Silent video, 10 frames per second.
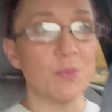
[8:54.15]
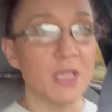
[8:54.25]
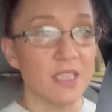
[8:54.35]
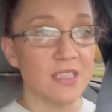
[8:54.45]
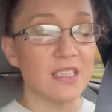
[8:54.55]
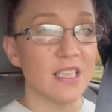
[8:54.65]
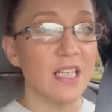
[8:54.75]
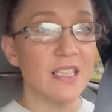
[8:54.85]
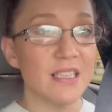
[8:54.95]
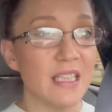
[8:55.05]
because
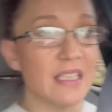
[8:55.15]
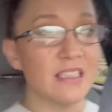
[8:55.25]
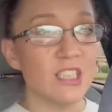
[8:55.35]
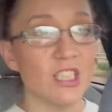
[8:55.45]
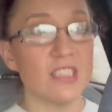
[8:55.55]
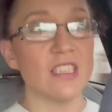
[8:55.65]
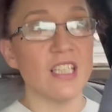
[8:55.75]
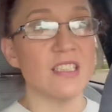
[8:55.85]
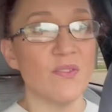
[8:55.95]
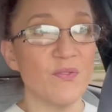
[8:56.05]
it just
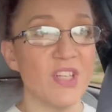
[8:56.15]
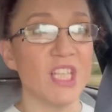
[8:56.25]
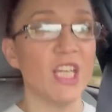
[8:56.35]
doesn't feel